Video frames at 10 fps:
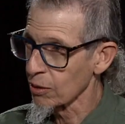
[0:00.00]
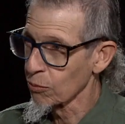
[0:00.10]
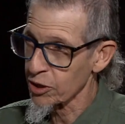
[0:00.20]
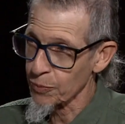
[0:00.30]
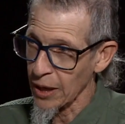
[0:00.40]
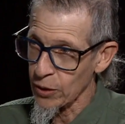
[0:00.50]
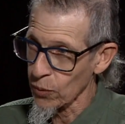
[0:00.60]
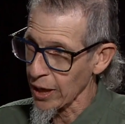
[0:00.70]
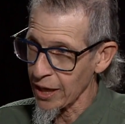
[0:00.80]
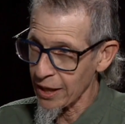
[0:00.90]
which, by the
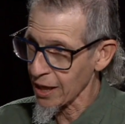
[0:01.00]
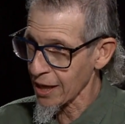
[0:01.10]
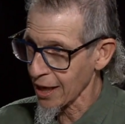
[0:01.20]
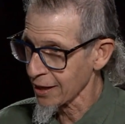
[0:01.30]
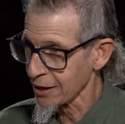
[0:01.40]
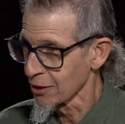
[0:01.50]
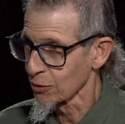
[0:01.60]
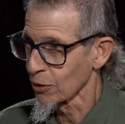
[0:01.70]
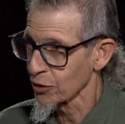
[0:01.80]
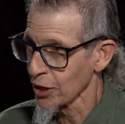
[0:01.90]
way, they can't
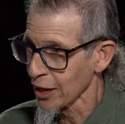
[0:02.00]
endorse